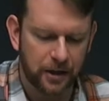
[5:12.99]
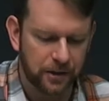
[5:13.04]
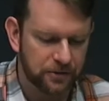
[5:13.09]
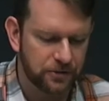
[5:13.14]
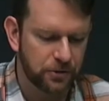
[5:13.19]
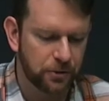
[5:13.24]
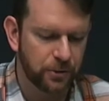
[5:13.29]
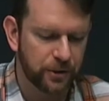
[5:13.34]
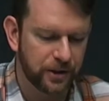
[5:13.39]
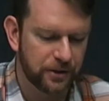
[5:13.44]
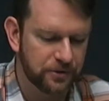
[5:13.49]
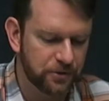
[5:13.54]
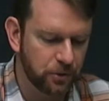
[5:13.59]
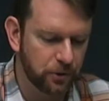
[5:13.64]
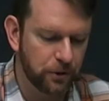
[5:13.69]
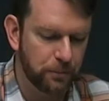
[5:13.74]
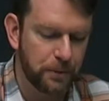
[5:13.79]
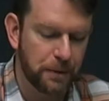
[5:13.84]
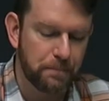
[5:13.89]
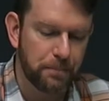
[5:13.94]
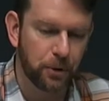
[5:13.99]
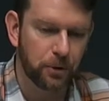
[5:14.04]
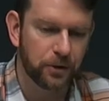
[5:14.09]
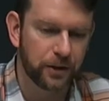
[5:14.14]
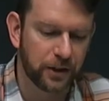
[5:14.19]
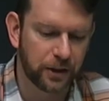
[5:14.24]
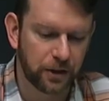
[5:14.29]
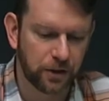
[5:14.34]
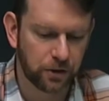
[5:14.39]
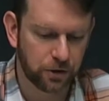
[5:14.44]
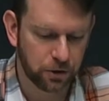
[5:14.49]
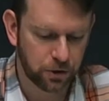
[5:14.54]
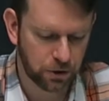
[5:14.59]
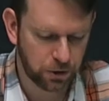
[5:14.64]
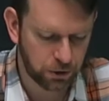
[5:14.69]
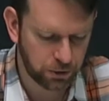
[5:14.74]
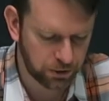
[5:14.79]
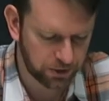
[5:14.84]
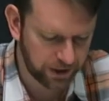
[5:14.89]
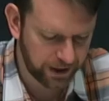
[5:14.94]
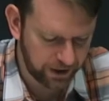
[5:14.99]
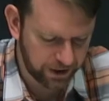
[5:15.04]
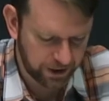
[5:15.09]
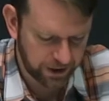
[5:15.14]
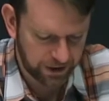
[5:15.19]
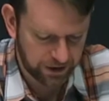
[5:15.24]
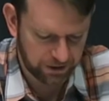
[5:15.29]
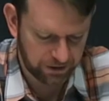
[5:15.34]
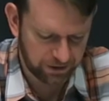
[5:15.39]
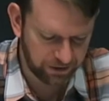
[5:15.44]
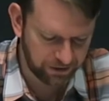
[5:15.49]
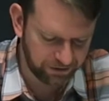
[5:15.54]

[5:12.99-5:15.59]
So it is going to be pulling cool air in